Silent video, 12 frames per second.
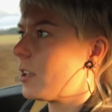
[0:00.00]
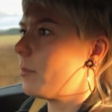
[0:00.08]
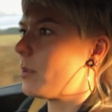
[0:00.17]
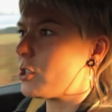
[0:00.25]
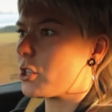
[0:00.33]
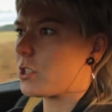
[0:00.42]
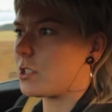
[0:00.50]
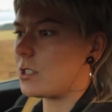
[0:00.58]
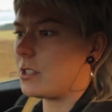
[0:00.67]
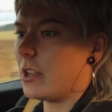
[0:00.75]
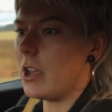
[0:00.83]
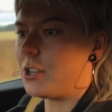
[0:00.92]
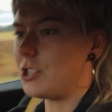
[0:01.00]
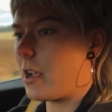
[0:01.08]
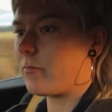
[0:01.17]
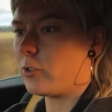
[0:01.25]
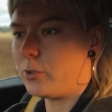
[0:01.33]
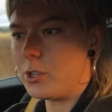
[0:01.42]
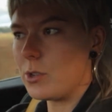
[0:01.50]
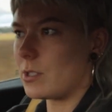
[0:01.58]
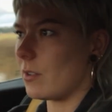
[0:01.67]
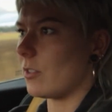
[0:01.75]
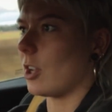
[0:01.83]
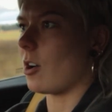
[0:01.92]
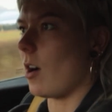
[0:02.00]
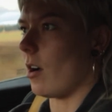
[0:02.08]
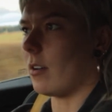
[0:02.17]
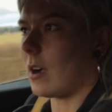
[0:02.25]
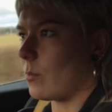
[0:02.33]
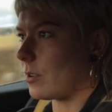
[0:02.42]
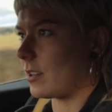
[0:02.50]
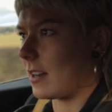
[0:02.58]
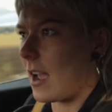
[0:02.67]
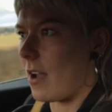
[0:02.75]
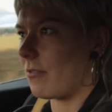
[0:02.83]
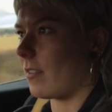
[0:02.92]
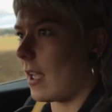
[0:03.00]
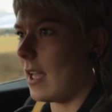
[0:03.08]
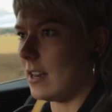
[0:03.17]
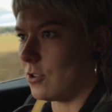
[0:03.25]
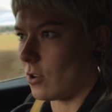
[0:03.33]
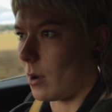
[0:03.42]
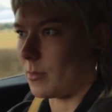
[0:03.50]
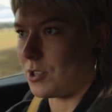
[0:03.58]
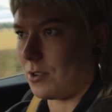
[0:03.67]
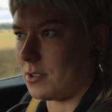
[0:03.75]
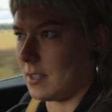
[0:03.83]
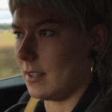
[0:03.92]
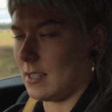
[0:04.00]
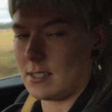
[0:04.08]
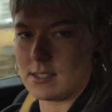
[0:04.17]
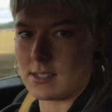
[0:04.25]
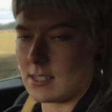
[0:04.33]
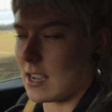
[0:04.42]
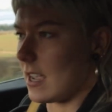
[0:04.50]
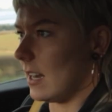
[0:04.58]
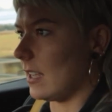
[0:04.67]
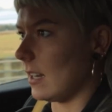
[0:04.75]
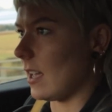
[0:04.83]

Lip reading: But just the general use of the car, I wouldn't have any drama using this as a daily.